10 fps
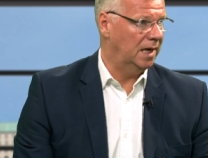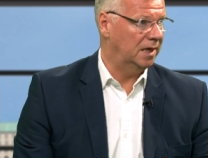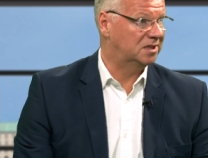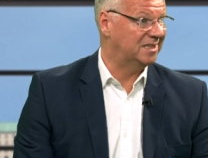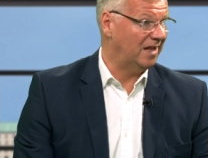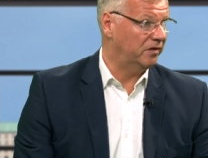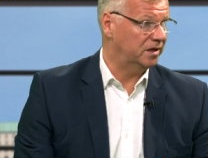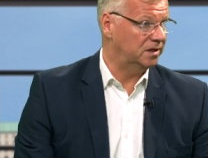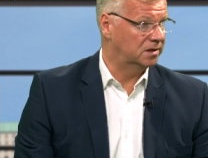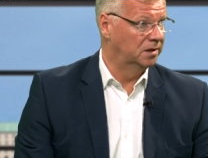
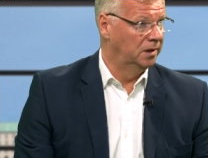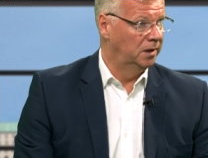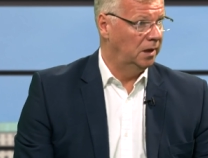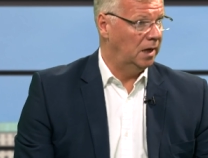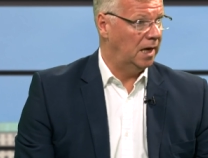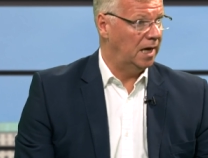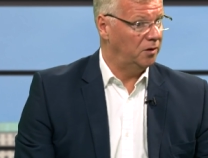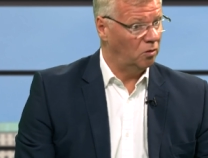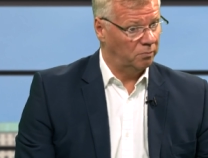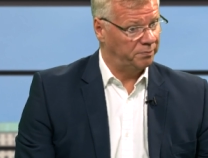salaries,
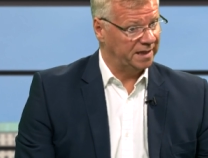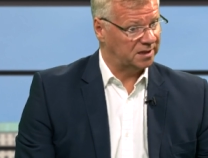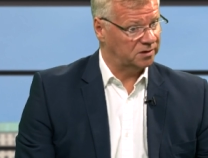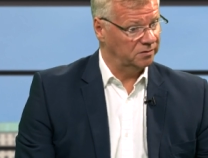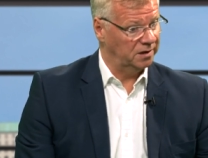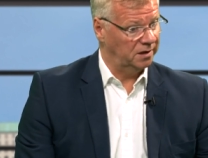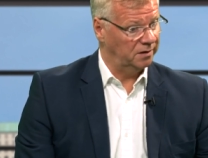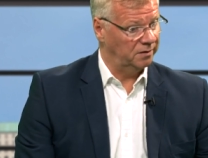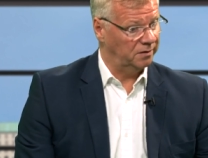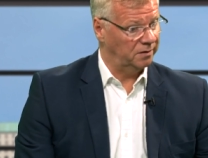not based on
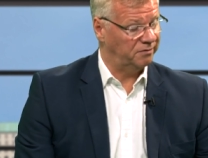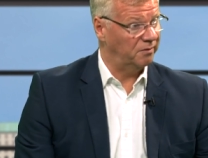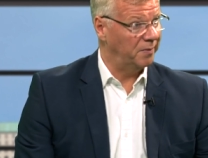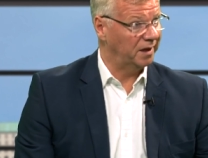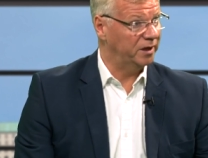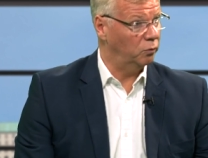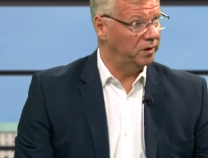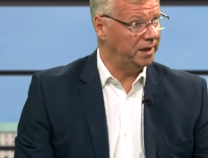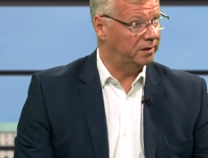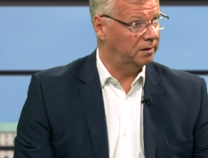the familial
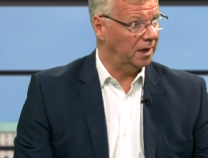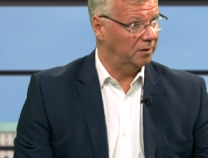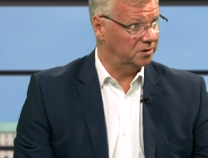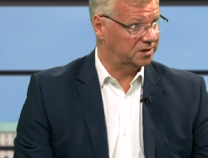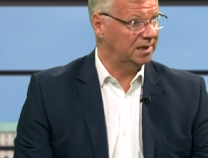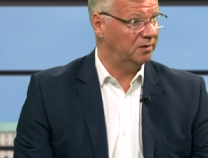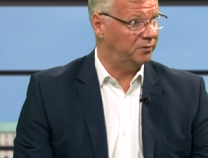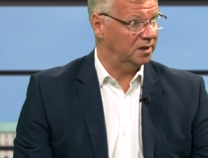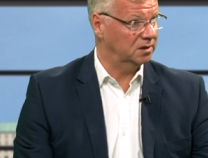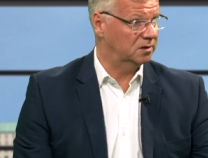need outside the
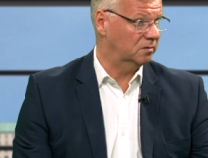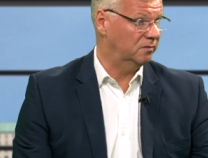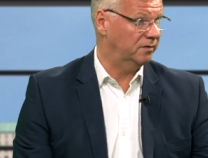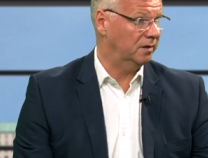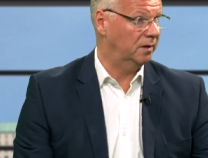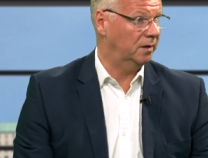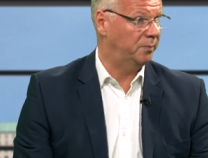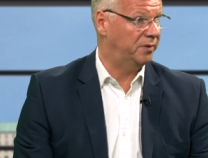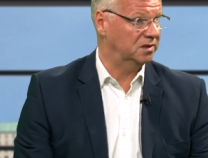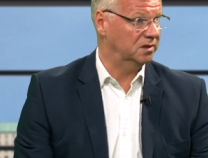prison. So if a
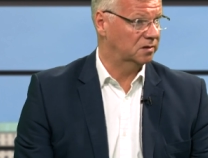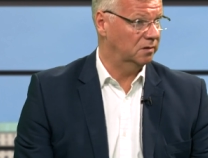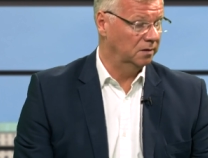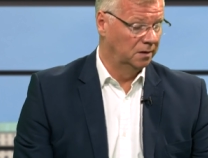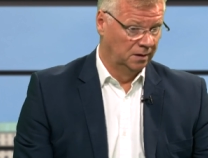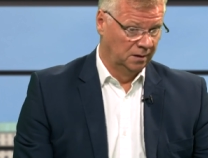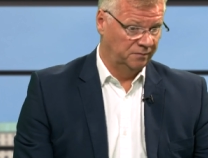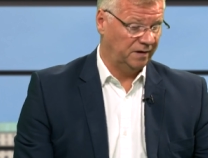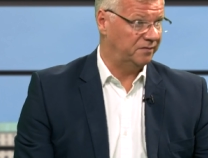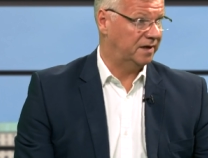prisoner's got
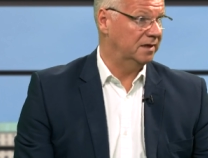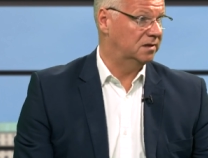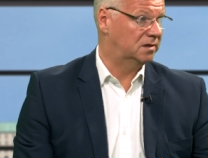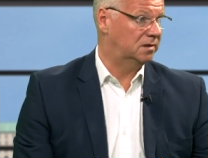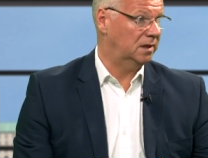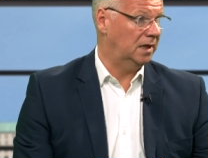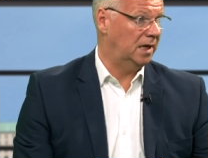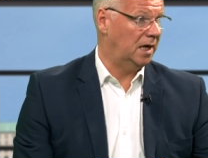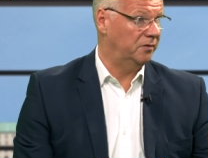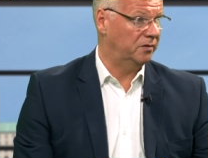five kids
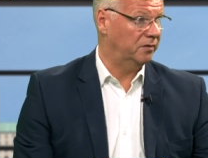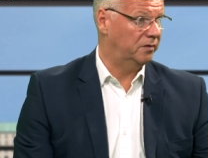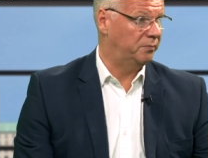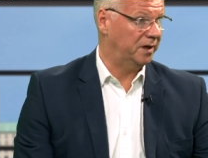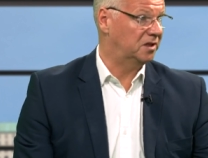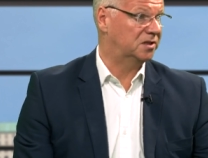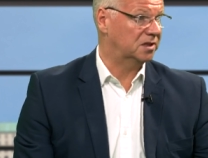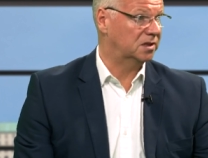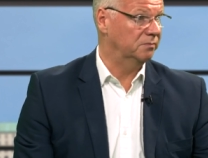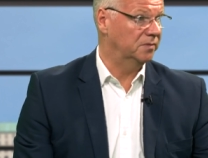under the British
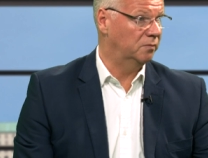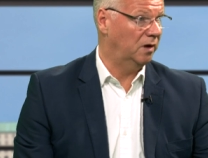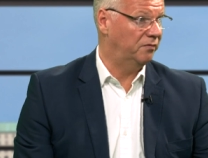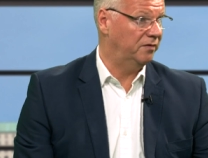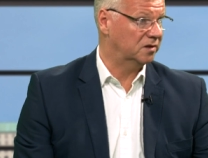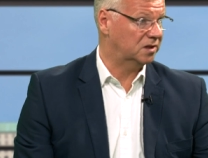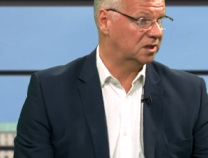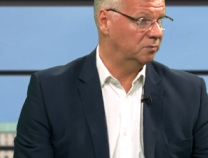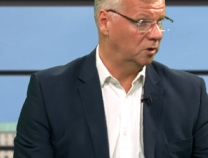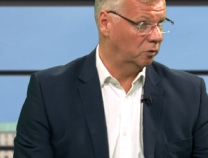system, the welfare
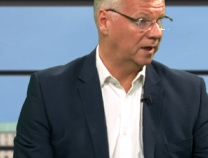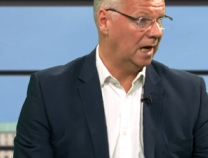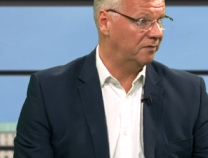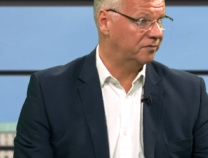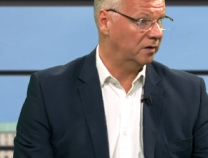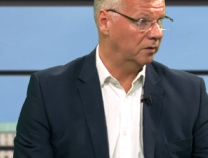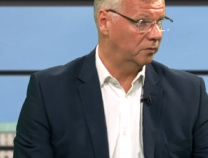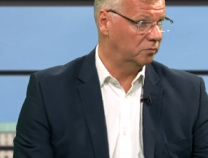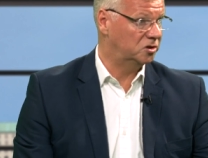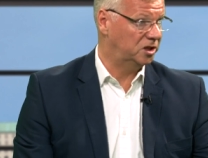system would look after
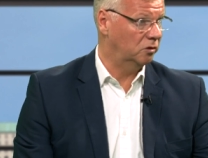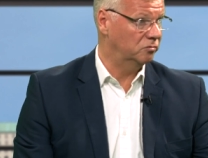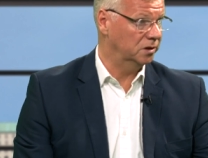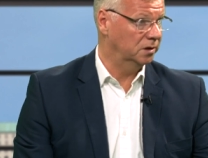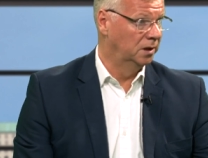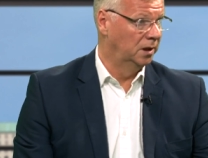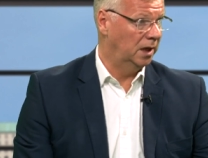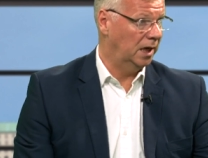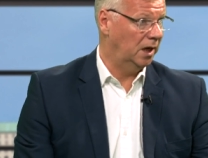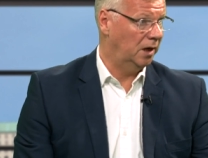those children
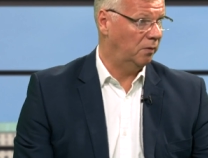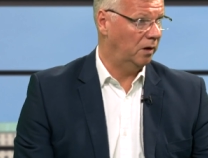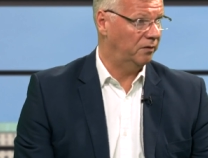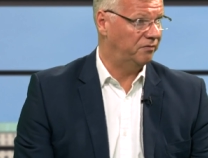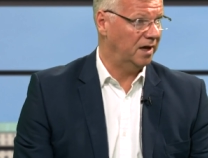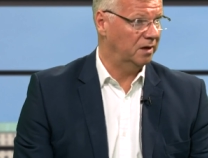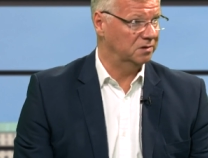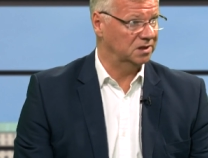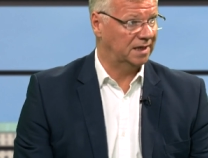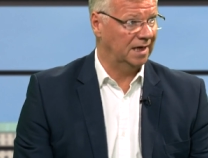while the father
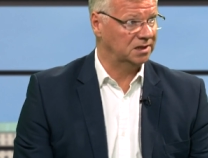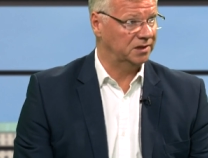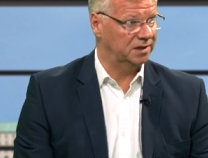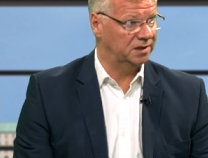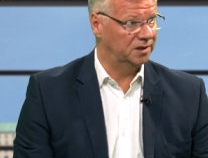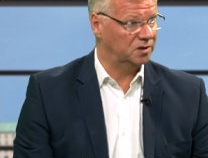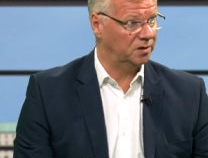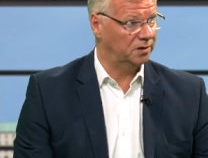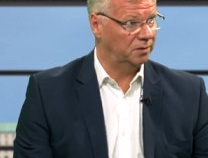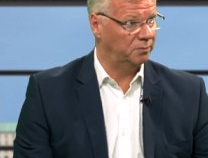was incarcerated. The